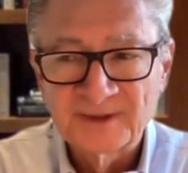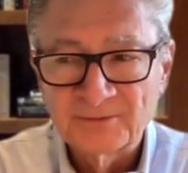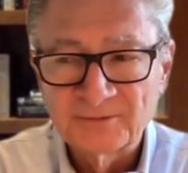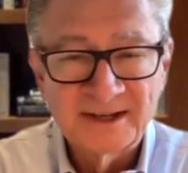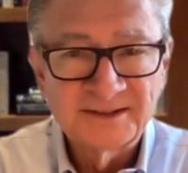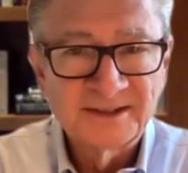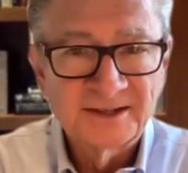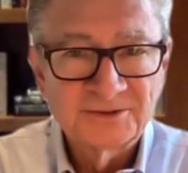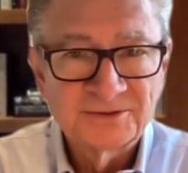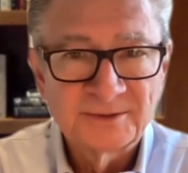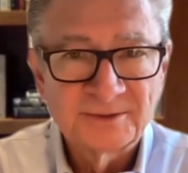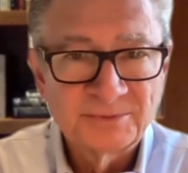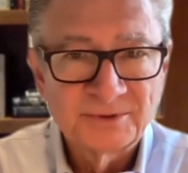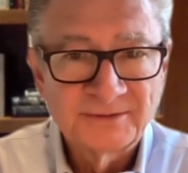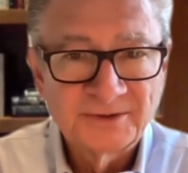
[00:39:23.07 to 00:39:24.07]
right down to
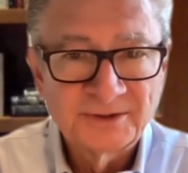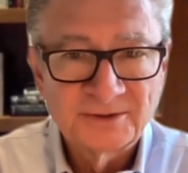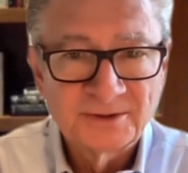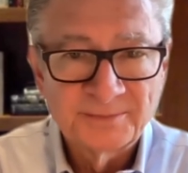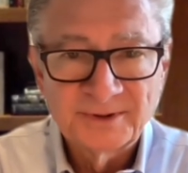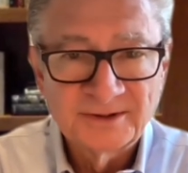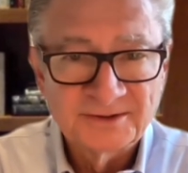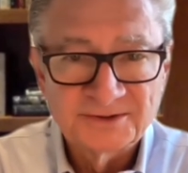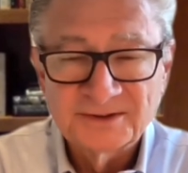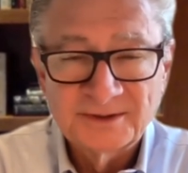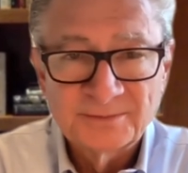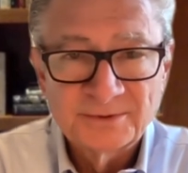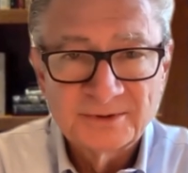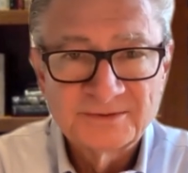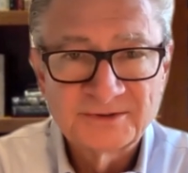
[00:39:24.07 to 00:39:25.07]
improving your appearance, it
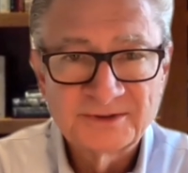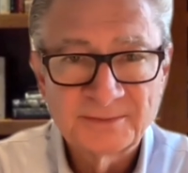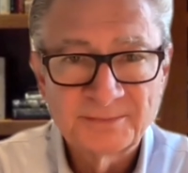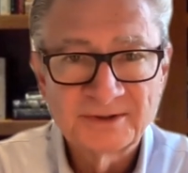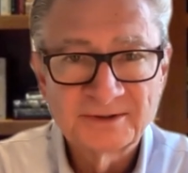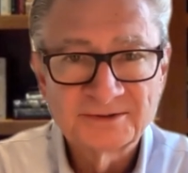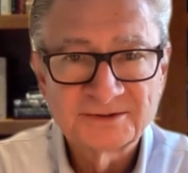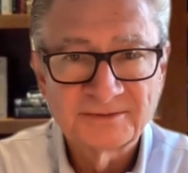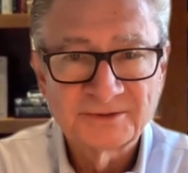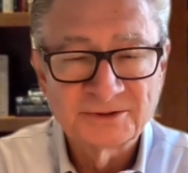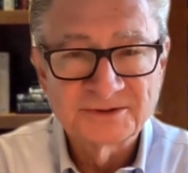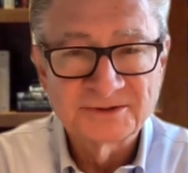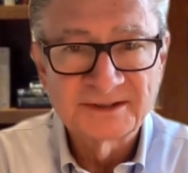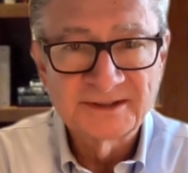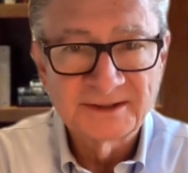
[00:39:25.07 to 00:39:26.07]
improves the appearance of your
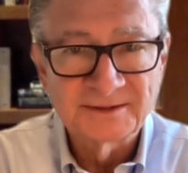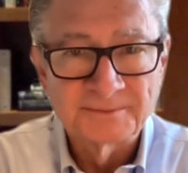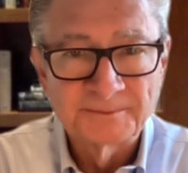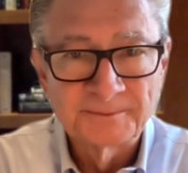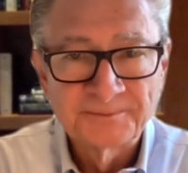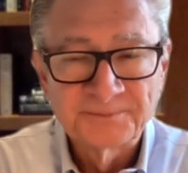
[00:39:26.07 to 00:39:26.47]
skin.